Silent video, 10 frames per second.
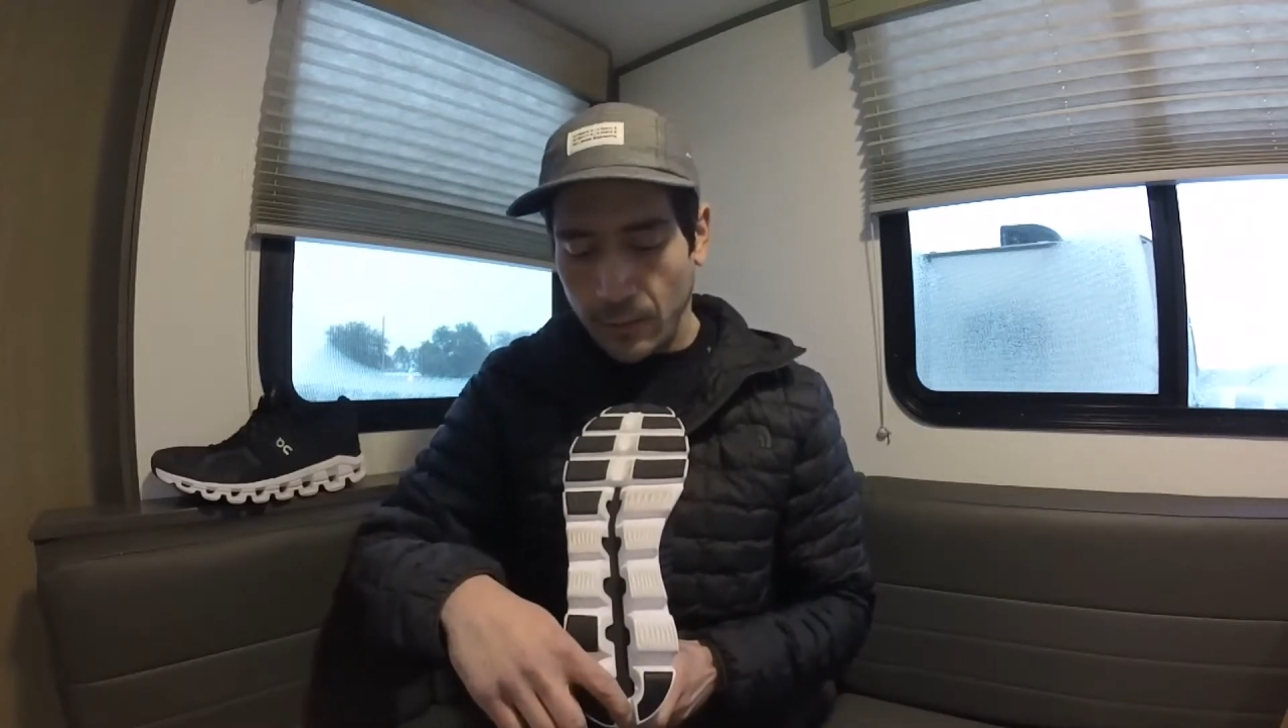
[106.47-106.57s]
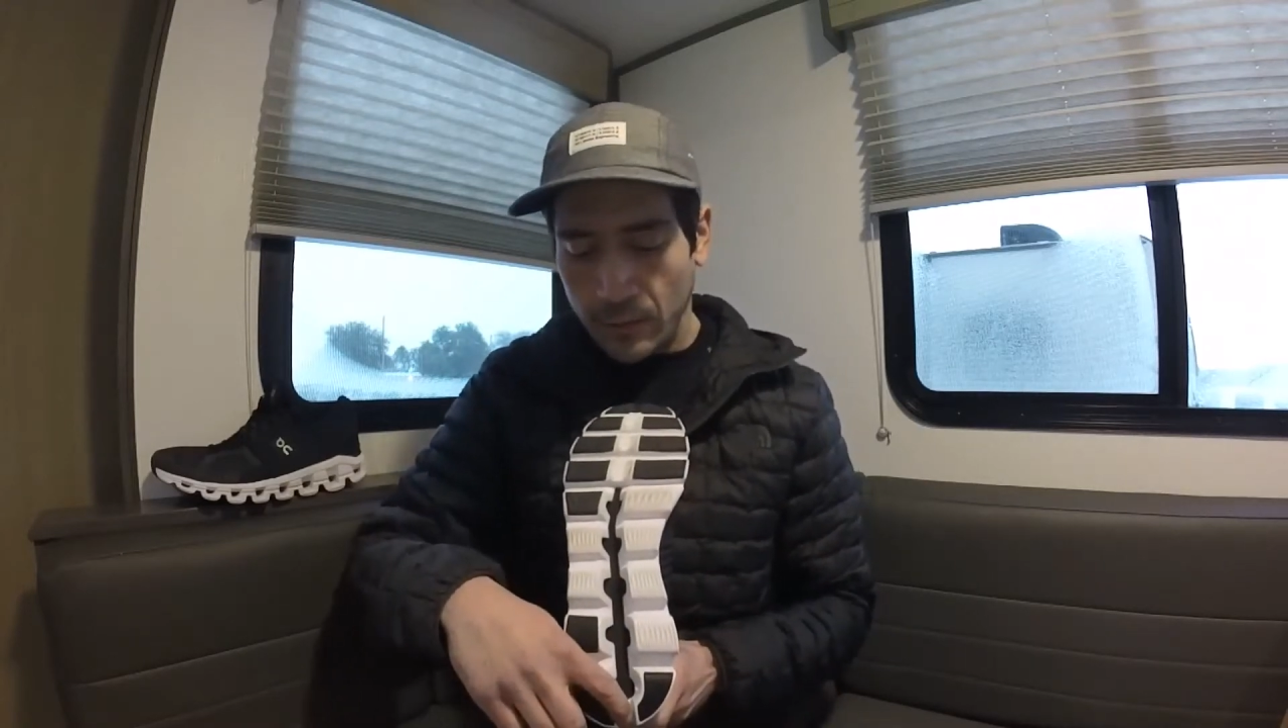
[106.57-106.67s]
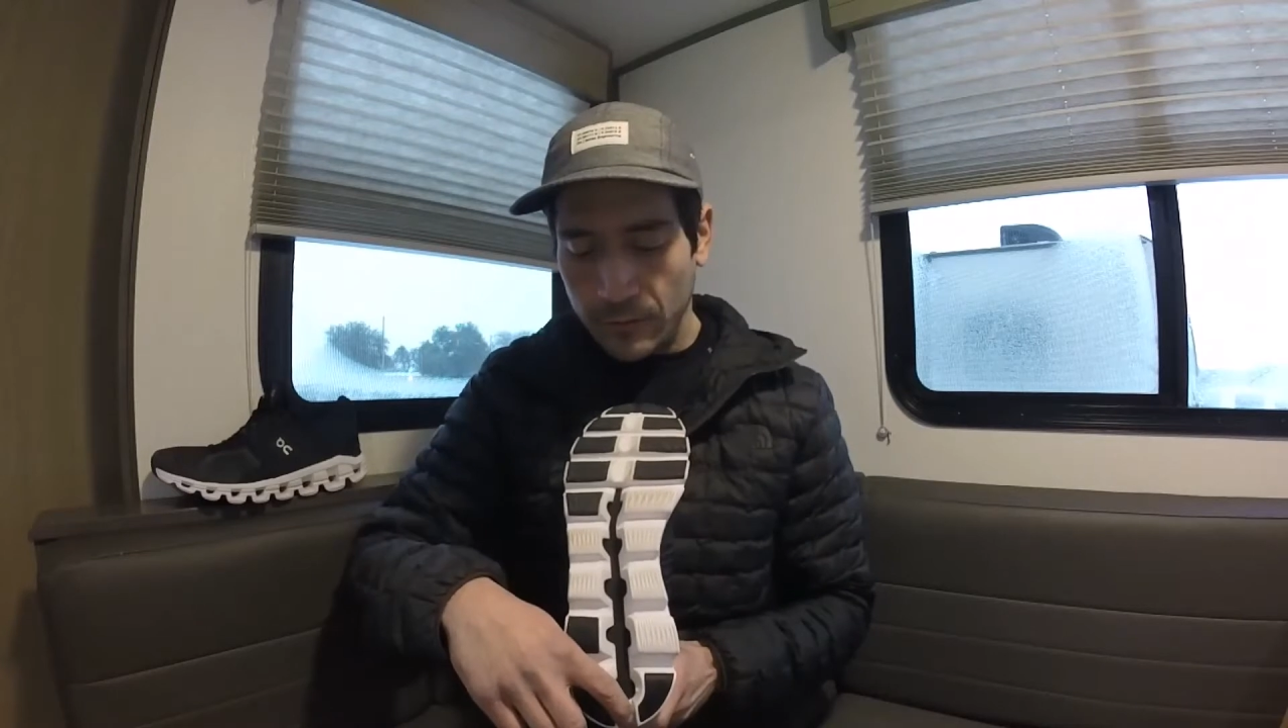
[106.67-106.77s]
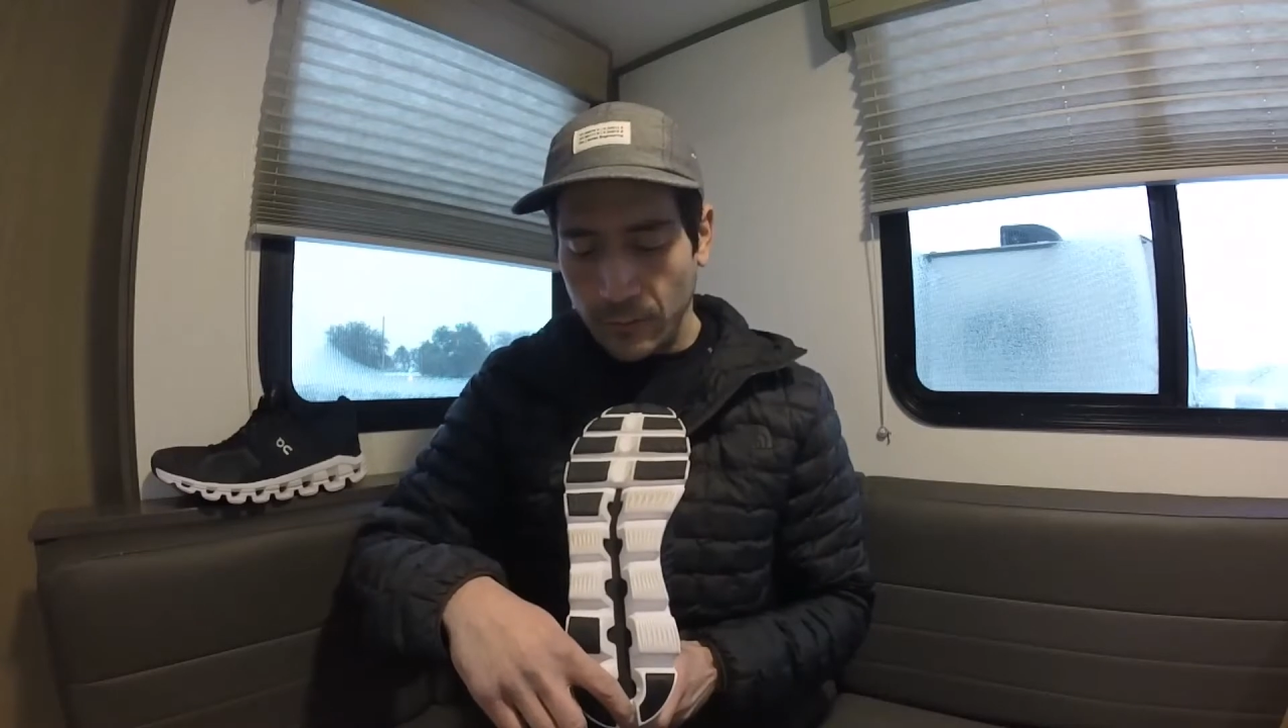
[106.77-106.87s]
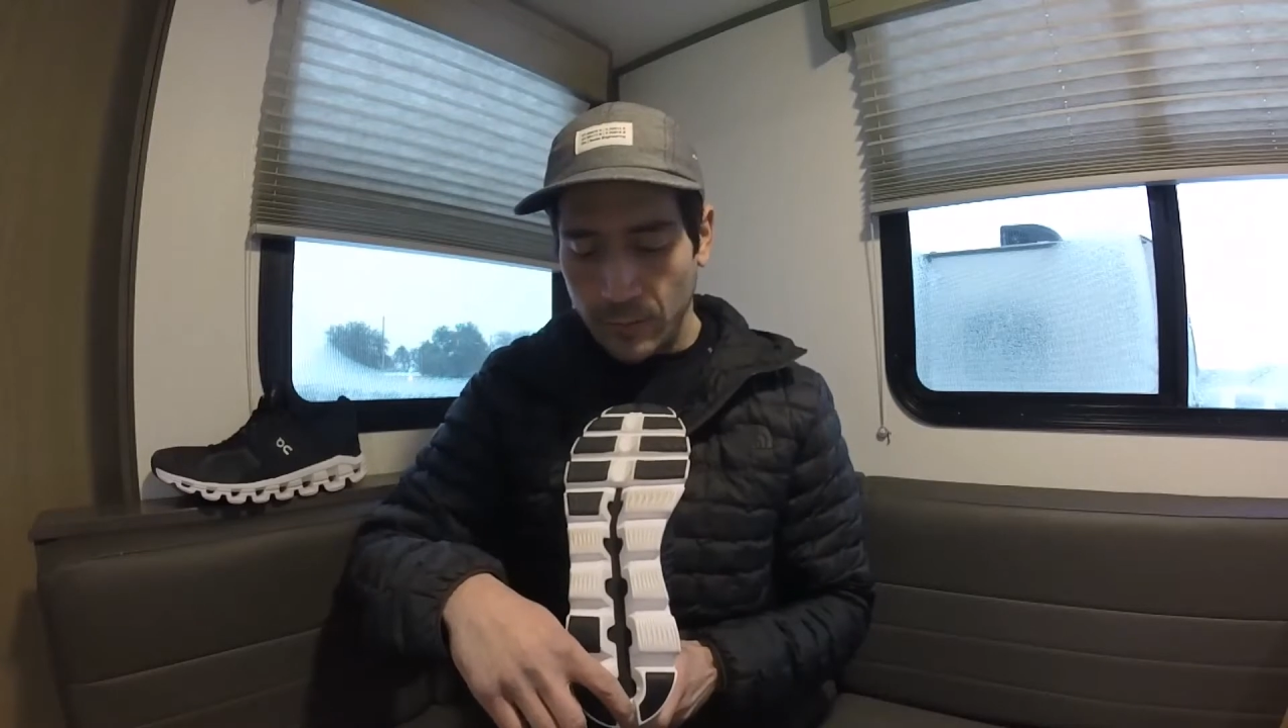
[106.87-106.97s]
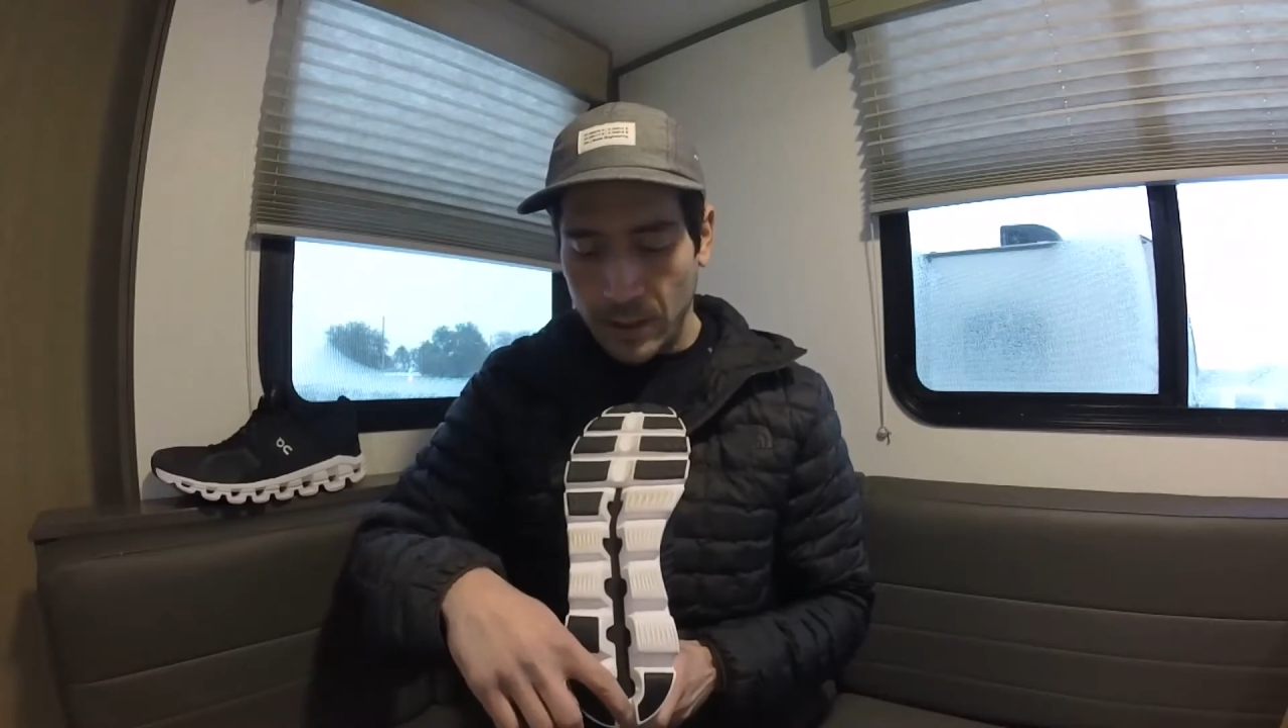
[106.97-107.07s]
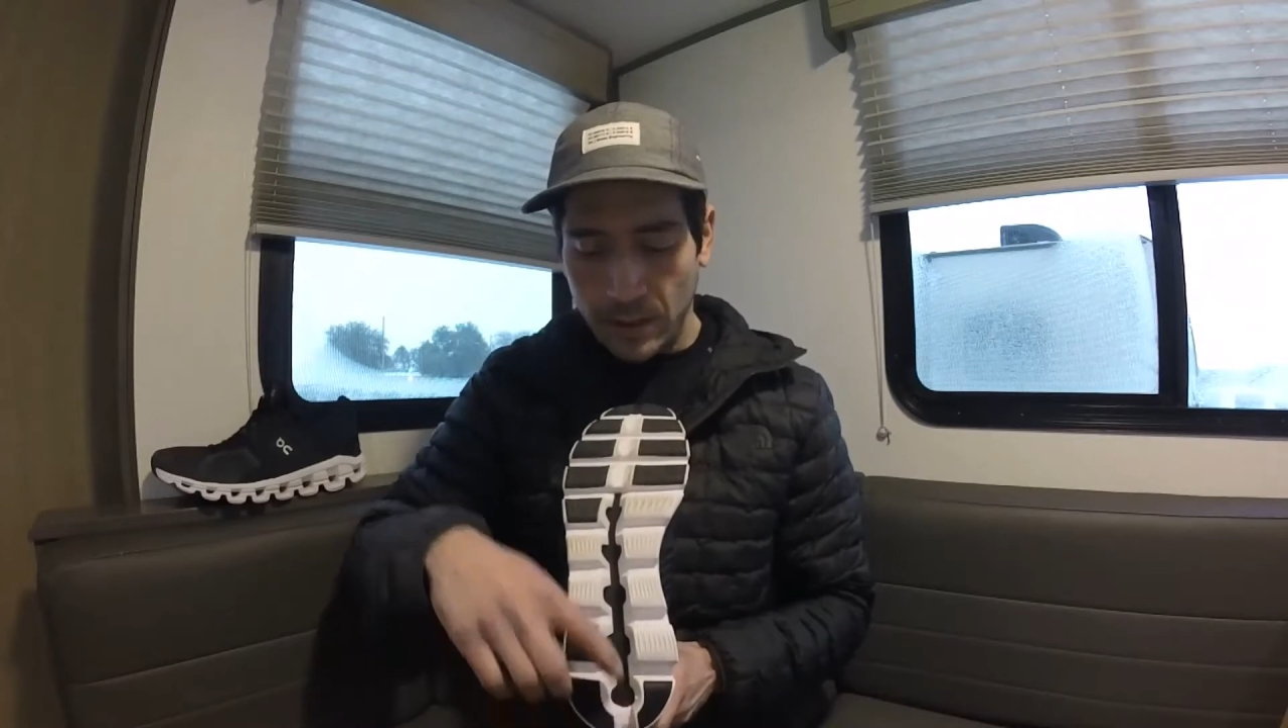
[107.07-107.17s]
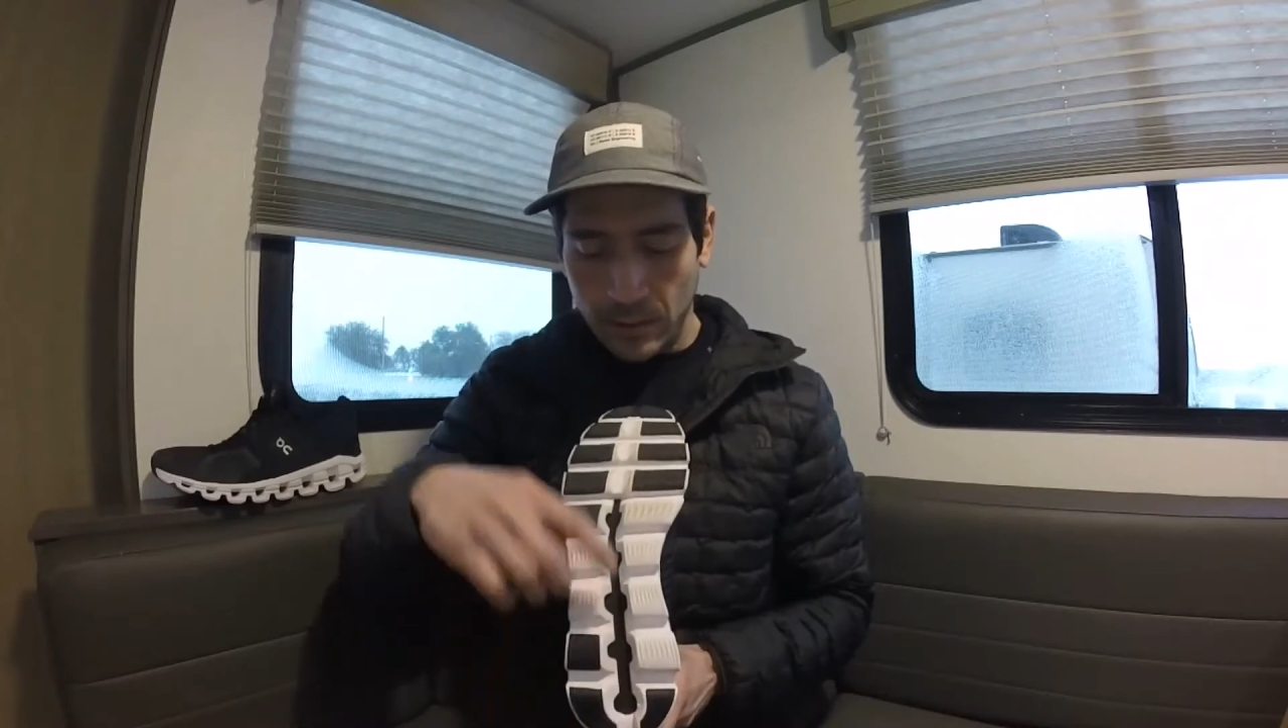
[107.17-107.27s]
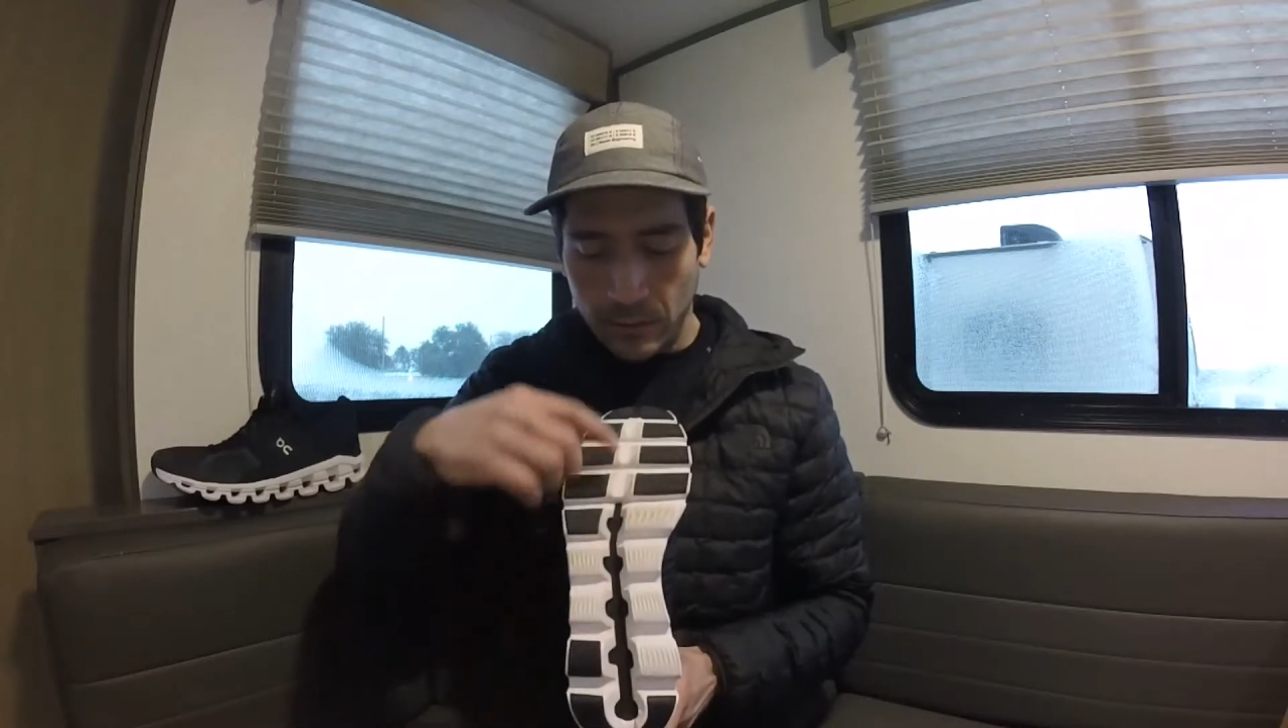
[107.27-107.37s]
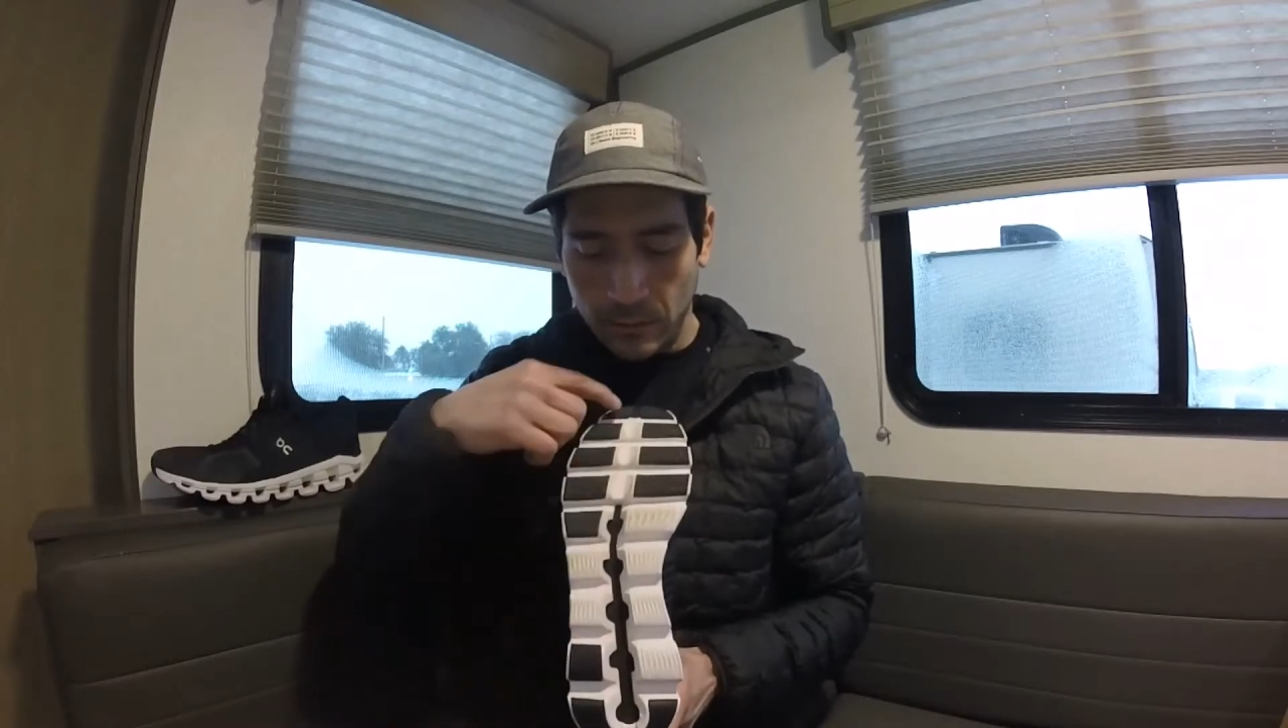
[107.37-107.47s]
runs from heel